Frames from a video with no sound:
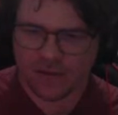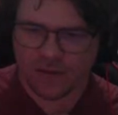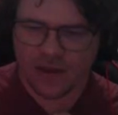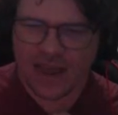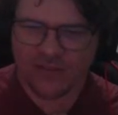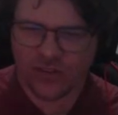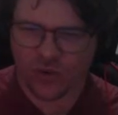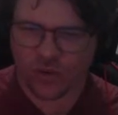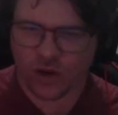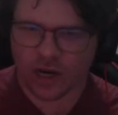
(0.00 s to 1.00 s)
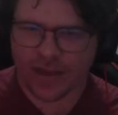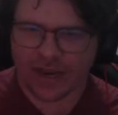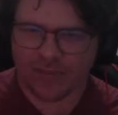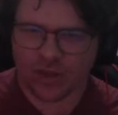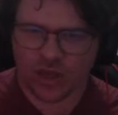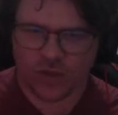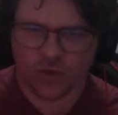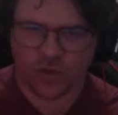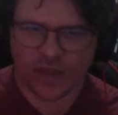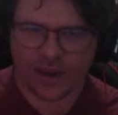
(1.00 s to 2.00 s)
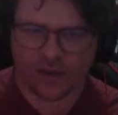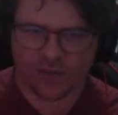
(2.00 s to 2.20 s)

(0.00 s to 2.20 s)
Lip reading: I haven't talked a lot about him this year, Josh Dacos,